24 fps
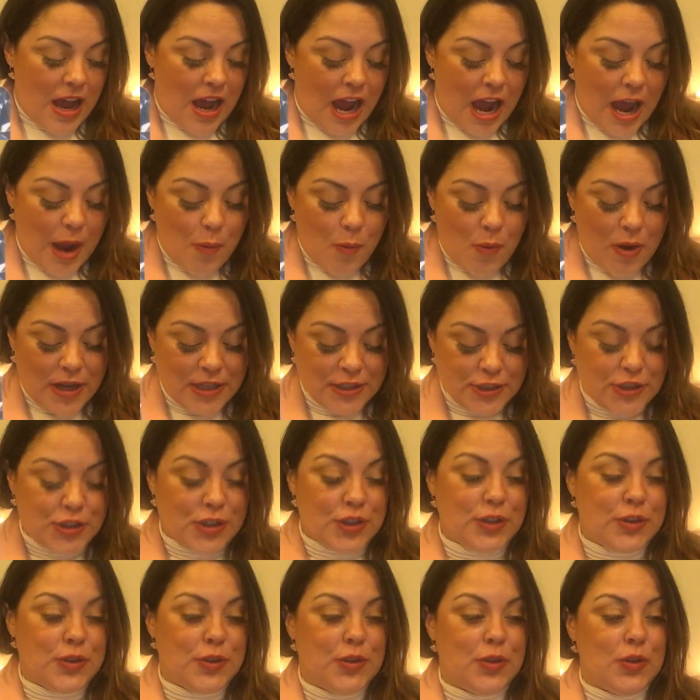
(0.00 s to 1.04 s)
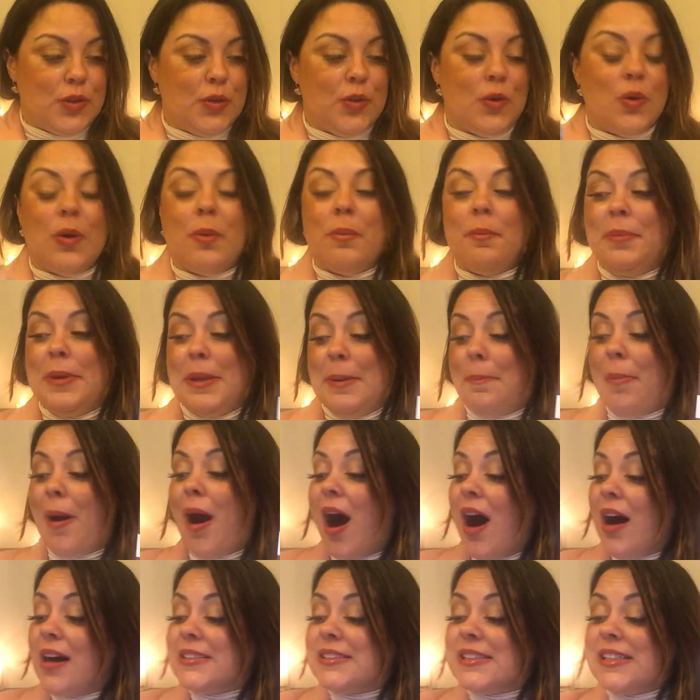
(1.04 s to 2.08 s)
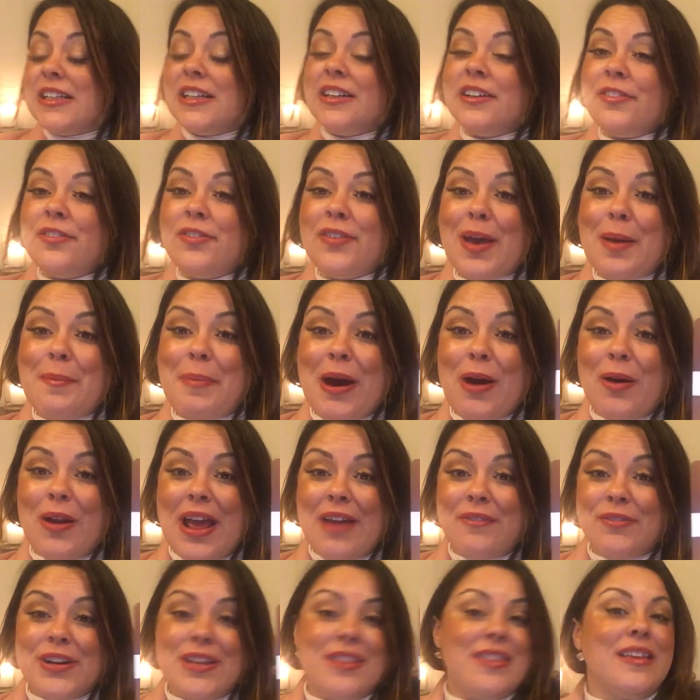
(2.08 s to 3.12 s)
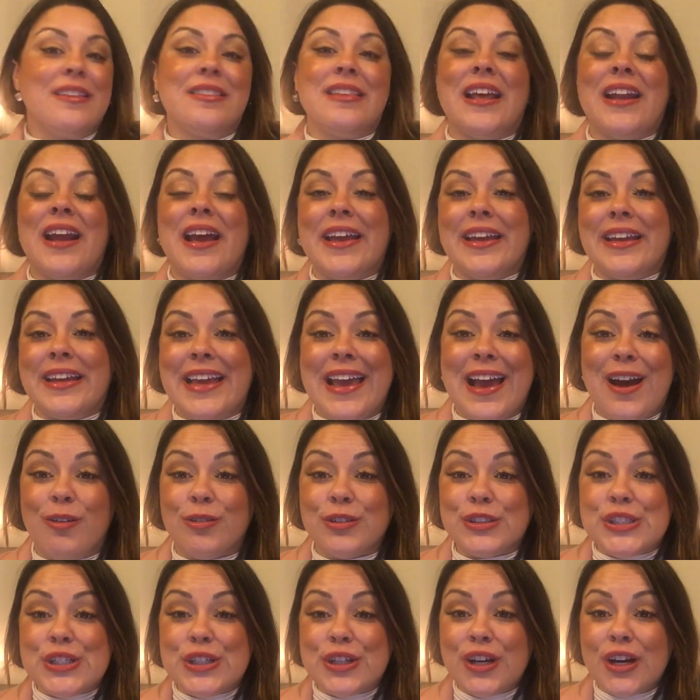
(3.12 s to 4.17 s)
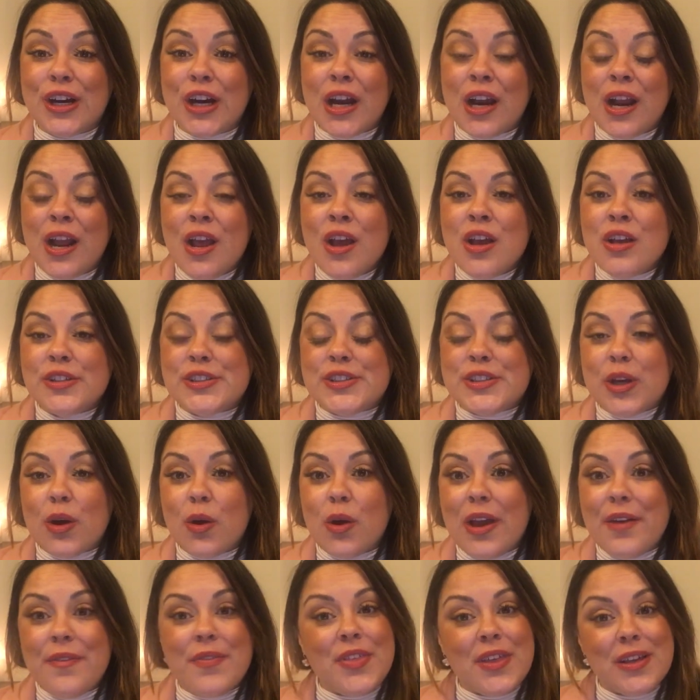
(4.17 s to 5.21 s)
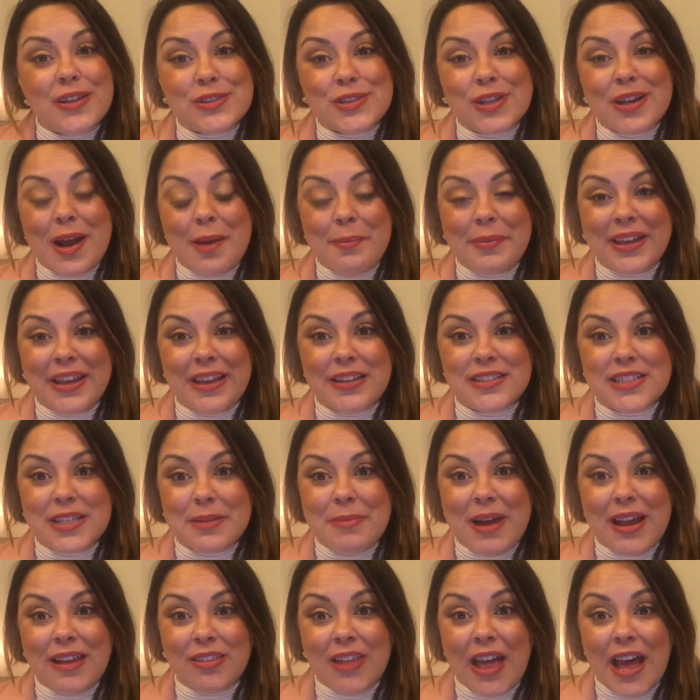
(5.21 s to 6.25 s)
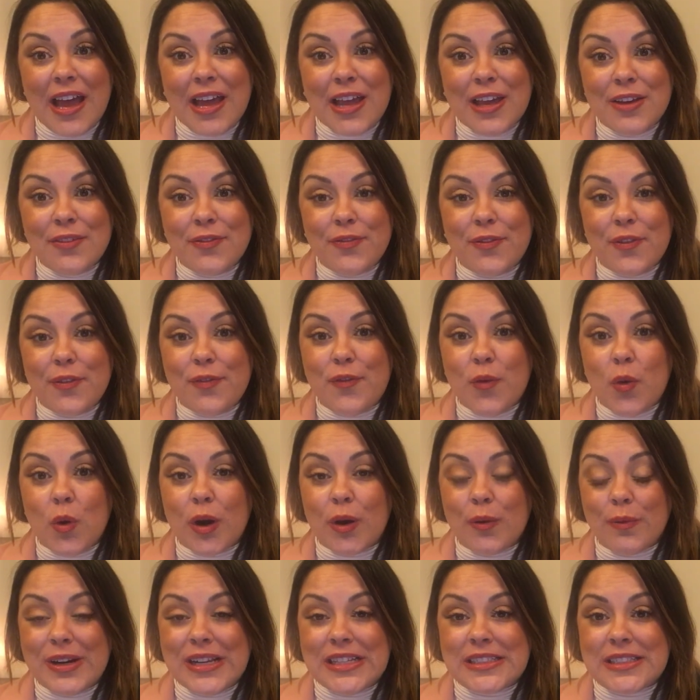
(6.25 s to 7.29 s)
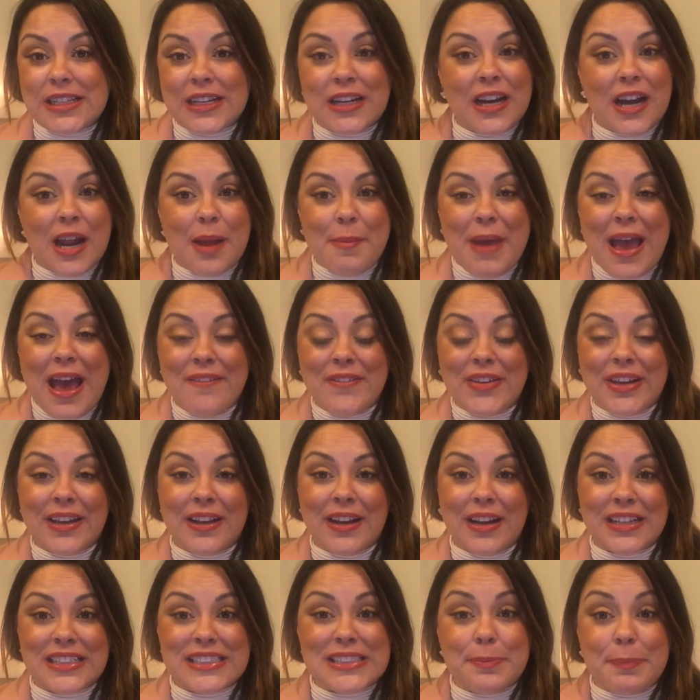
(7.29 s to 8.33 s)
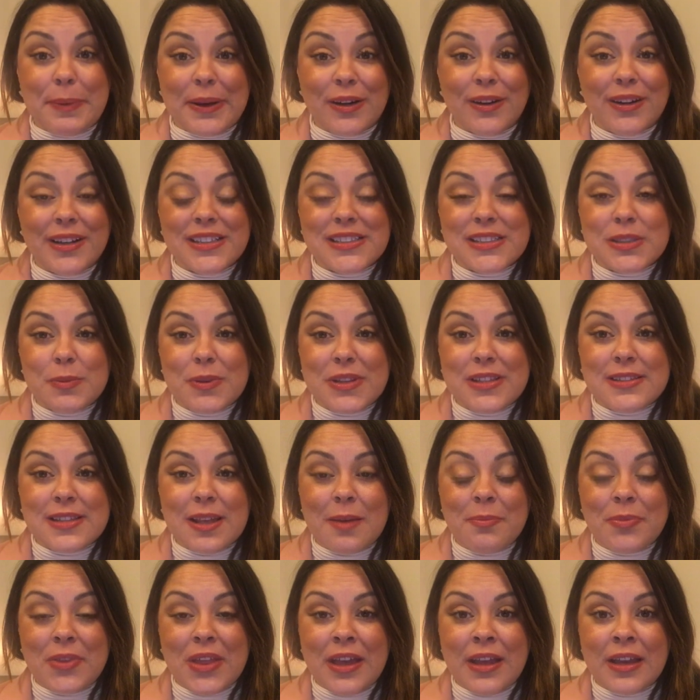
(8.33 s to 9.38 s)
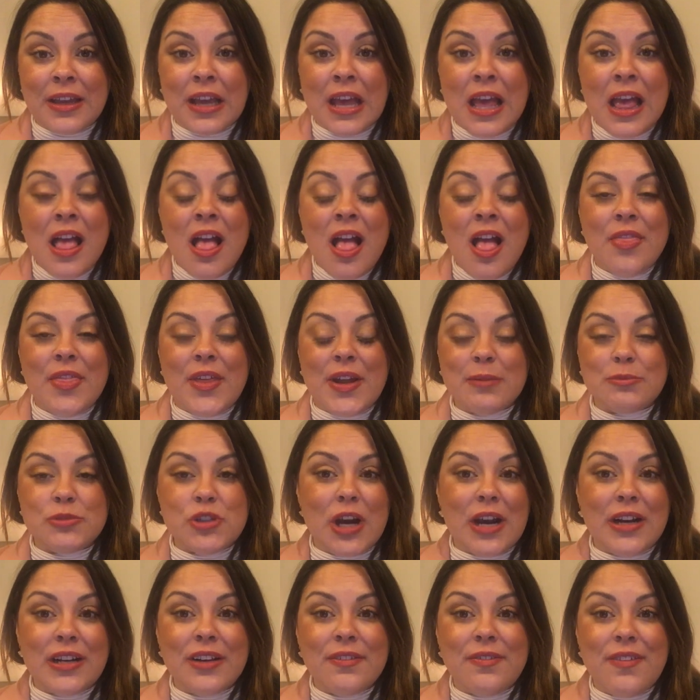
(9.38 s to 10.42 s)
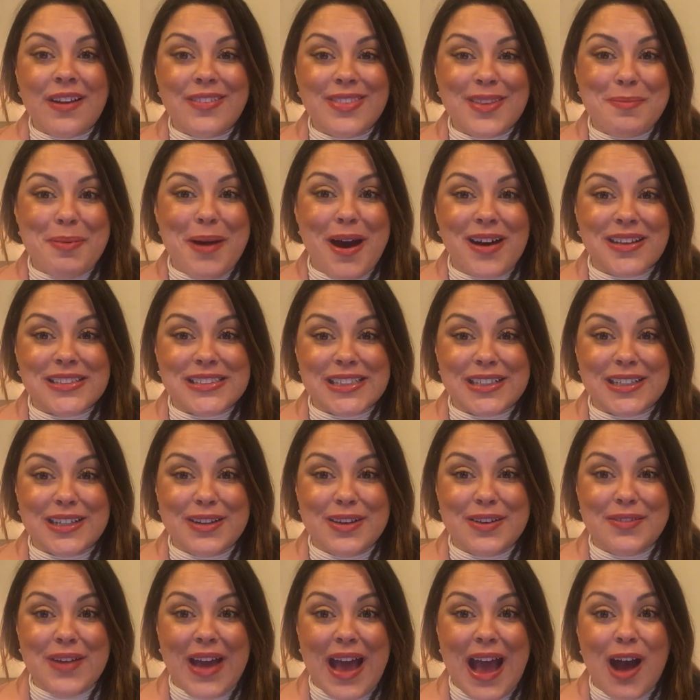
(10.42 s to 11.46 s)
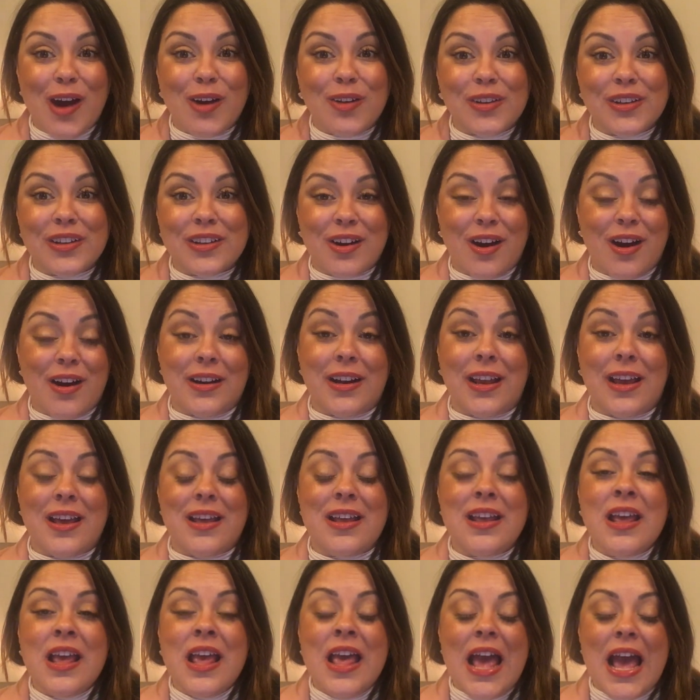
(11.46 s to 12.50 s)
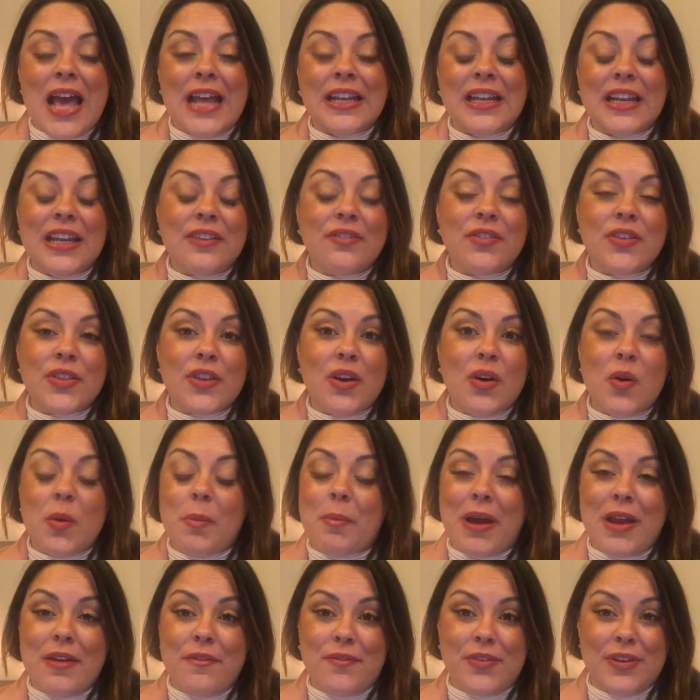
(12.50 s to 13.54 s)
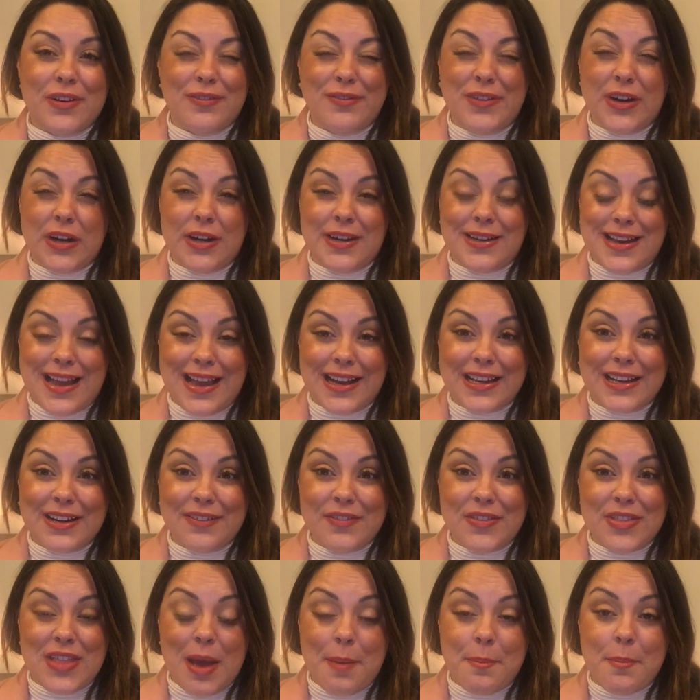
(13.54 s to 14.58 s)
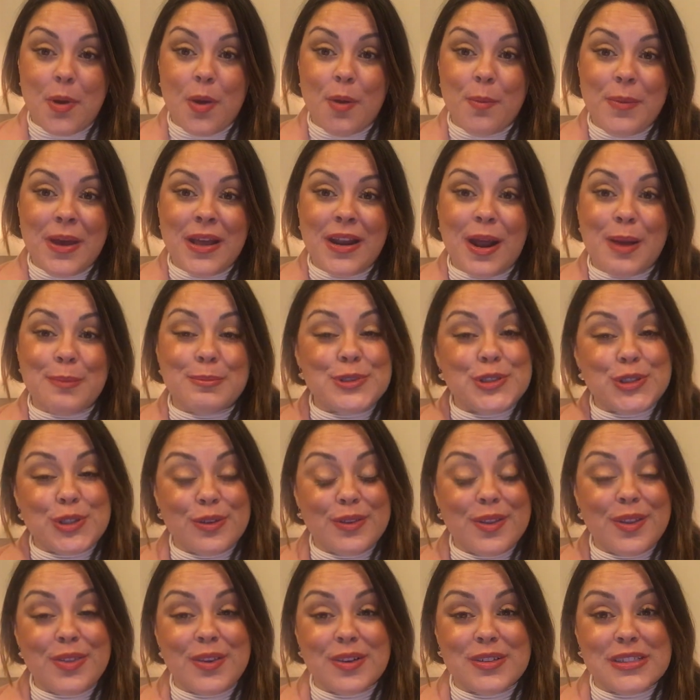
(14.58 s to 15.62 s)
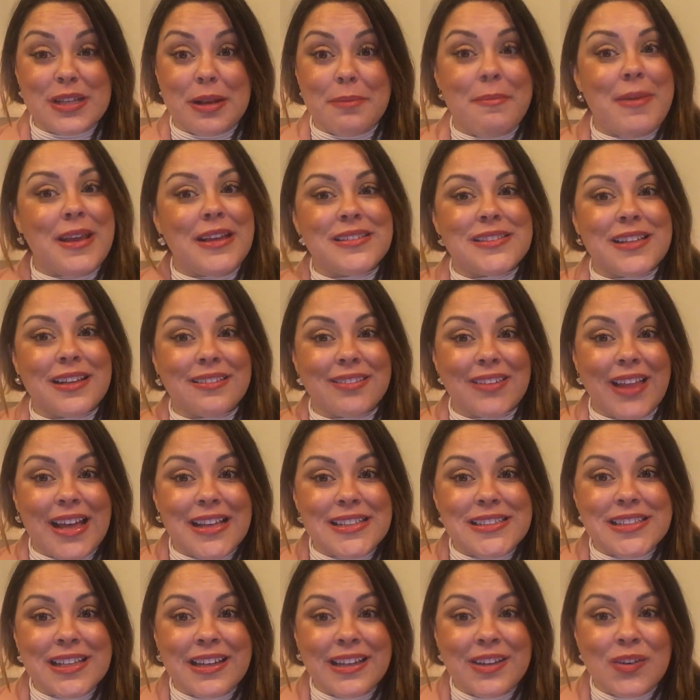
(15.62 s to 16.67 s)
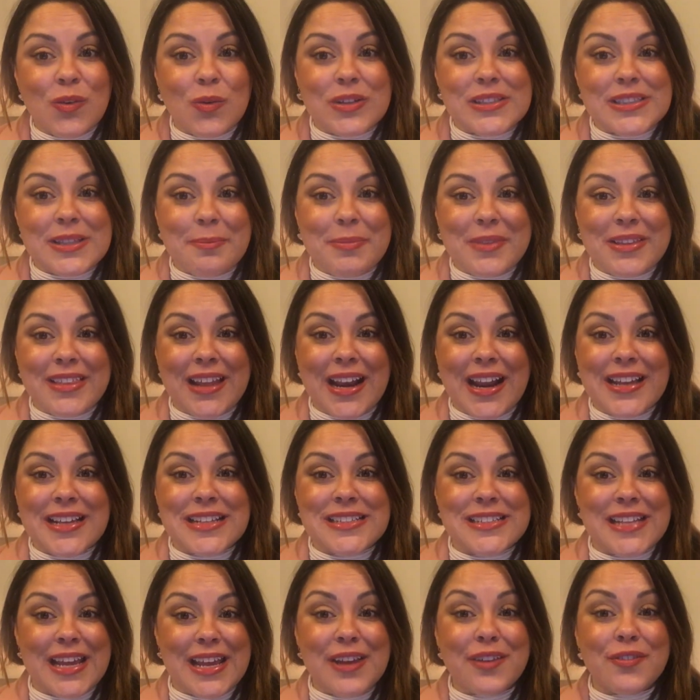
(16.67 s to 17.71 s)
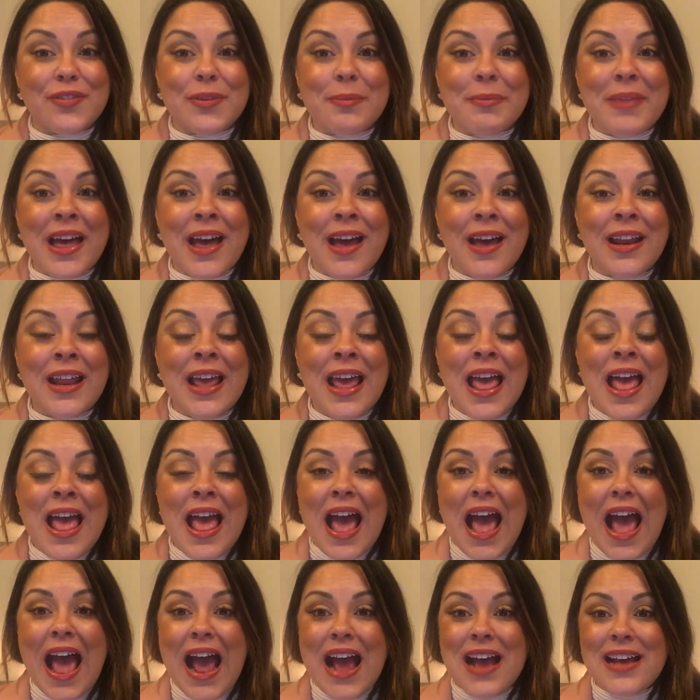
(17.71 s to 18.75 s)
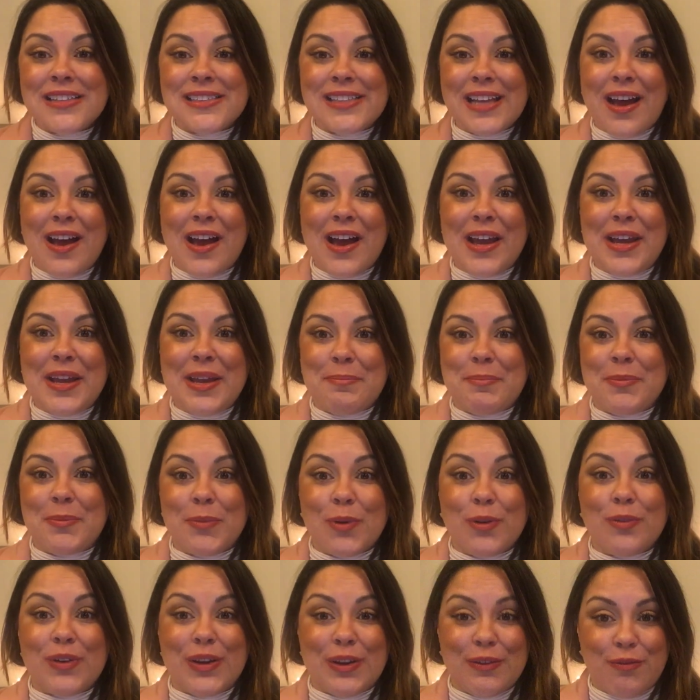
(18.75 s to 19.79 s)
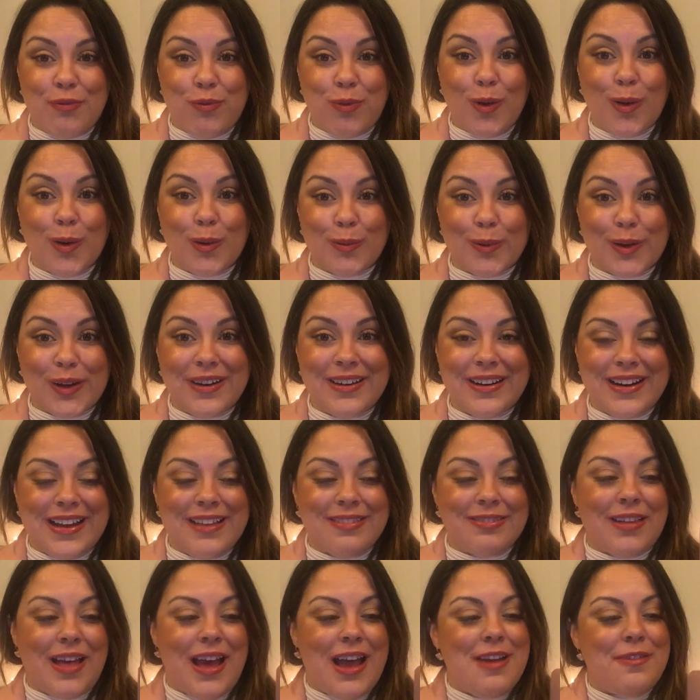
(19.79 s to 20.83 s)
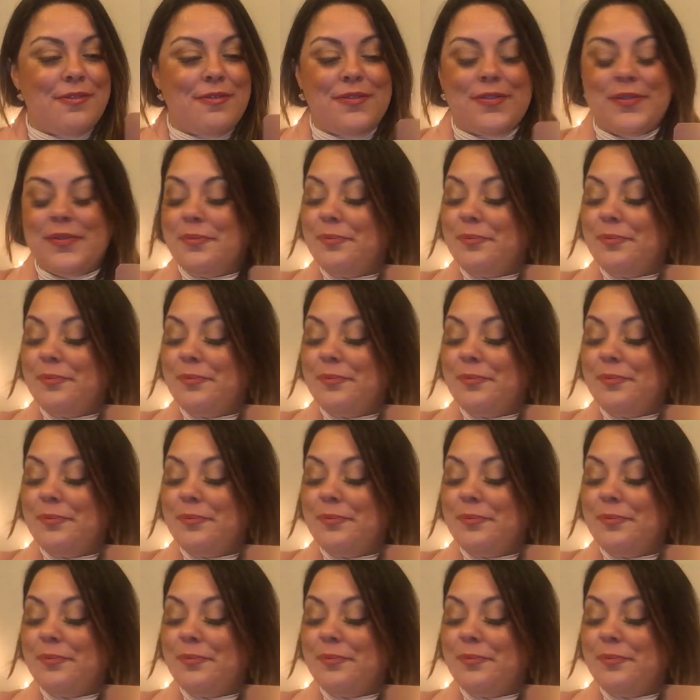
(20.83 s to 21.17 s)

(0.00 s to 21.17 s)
I want to be positive about everything that I encounter. So if things are coming into my life for a reason and I'm having an experience with something, then I'm trying to find the positive outlook on it. And even though it might feel very negative in that moment, I'm sure that there's an amazing lesson or something that I can take from that as I am moving forward in life.